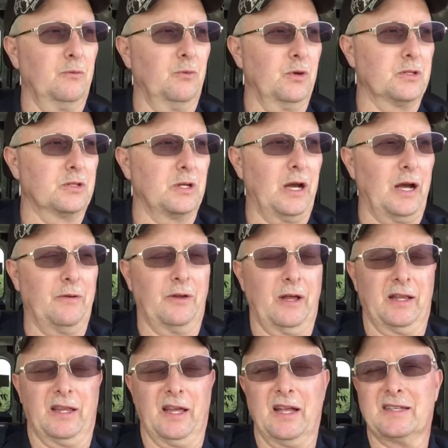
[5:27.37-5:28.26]
which
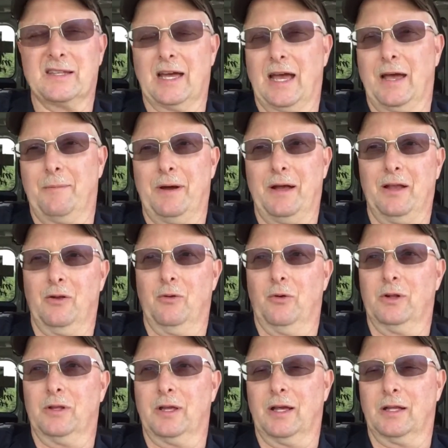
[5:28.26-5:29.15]
at that time I didn't
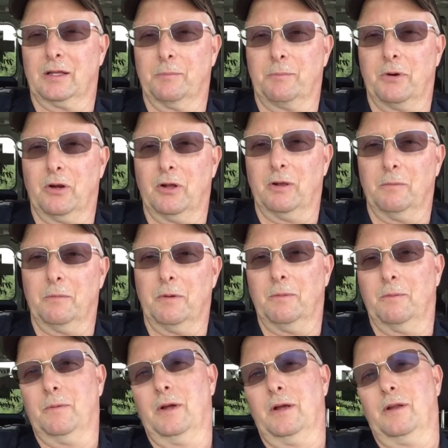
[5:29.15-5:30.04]
know what the heck the
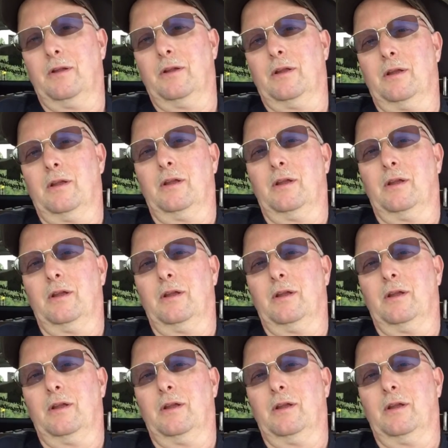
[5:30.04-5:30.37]
Parliament meant